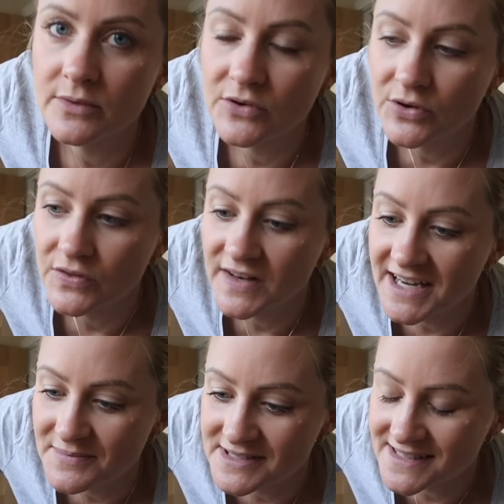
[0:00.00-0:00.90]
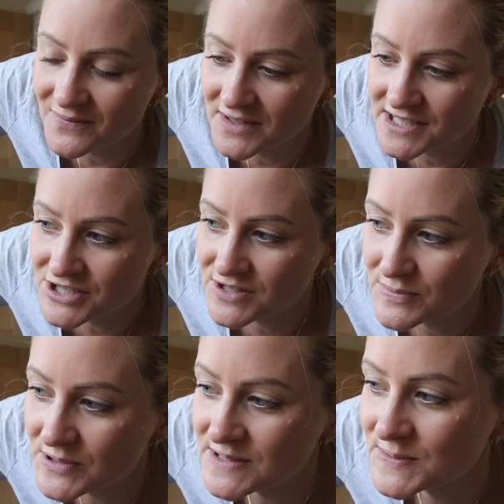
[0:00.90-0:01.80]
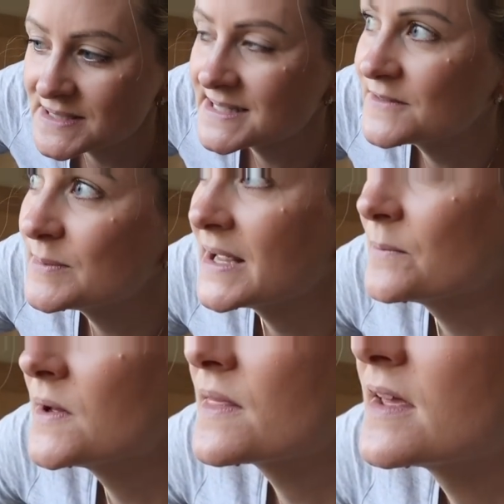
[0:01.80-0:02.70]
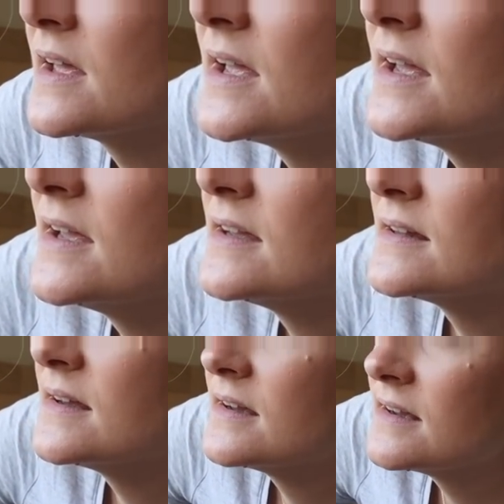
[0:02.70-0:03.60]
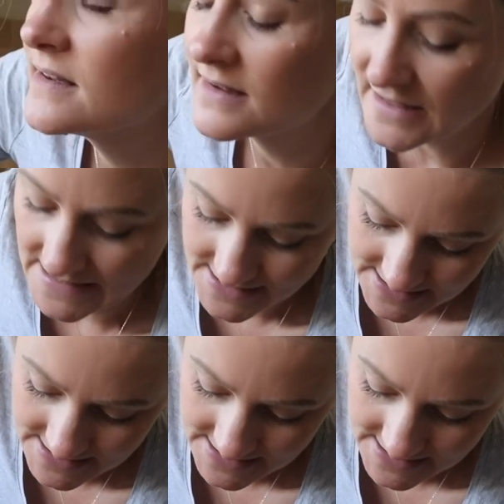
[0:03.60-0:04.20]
we've got the neighbours in, which the boys always love playing with. As I